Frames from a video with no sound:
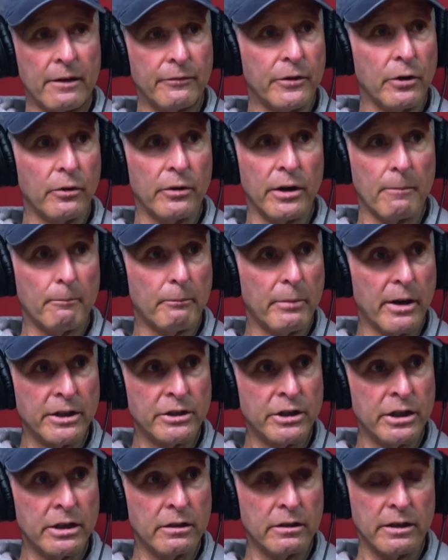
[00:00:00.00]
if you're in a
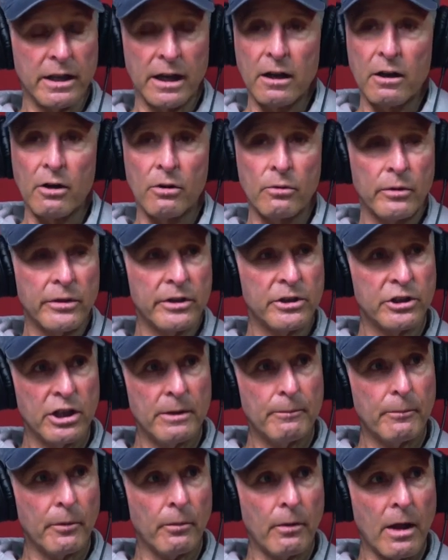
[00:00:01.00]
budget, then go with a
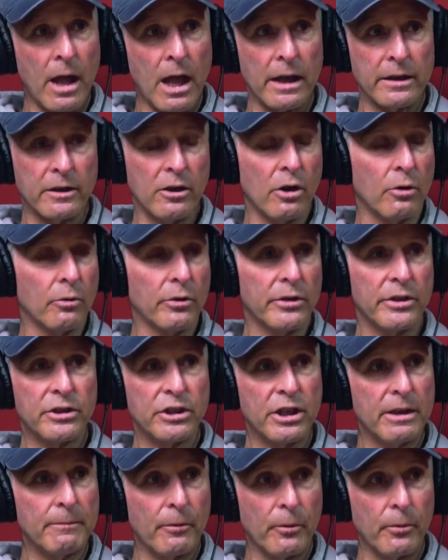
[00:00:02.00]
cheaper rod, go with a
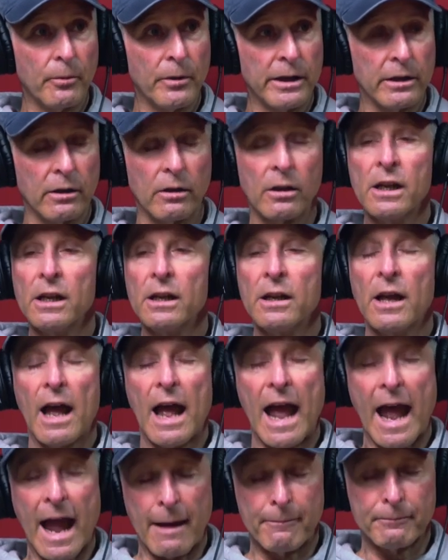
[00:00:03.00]
cheaper reel.
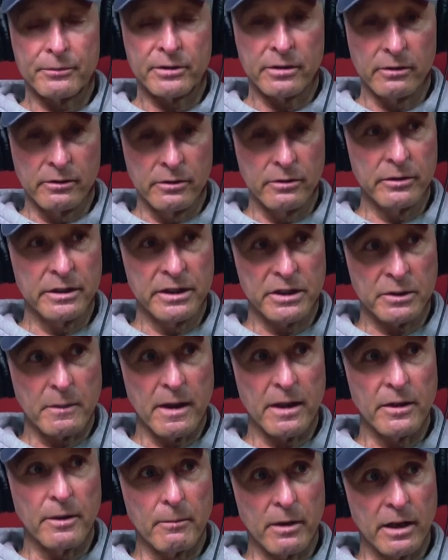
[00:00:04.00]
Absolutely
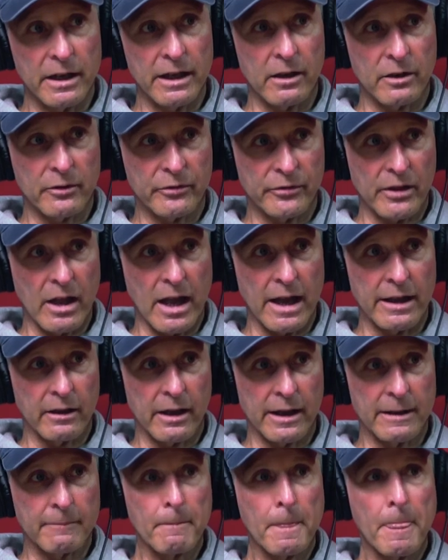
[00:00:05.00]
spend the money on a fly
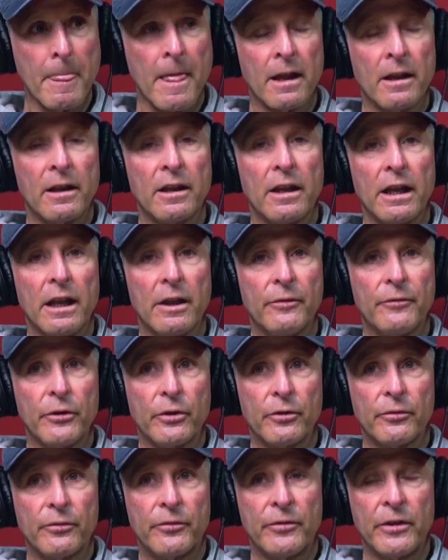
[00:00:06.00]
line. Good advice. If
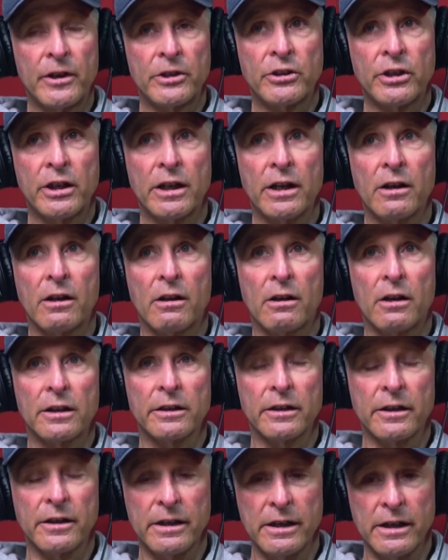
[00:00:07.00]
you're fishing
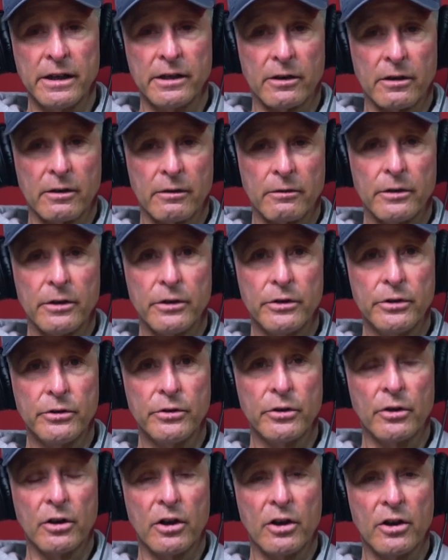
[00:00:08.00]
on lanier,
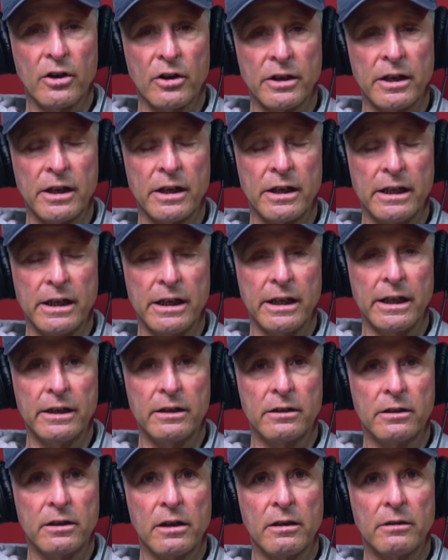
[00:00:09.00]
you're going to
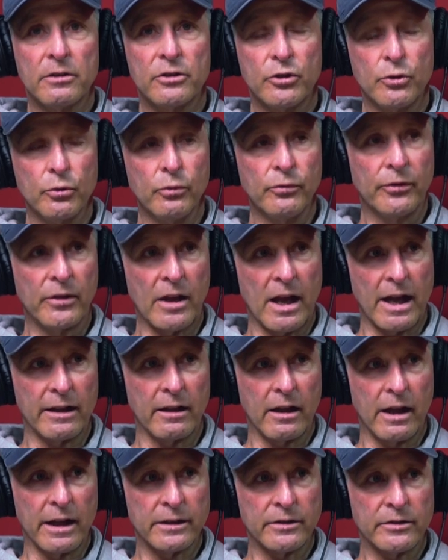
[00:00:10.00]
need two fly
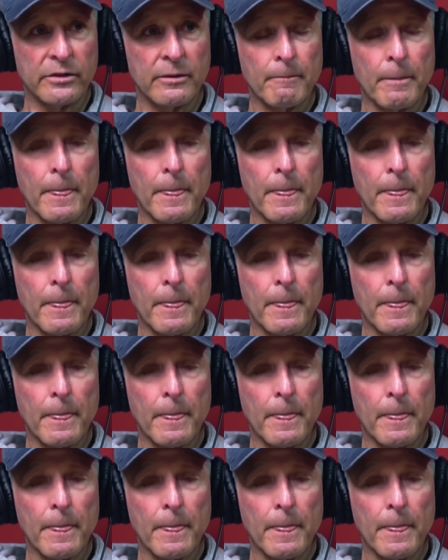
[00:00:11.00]
lines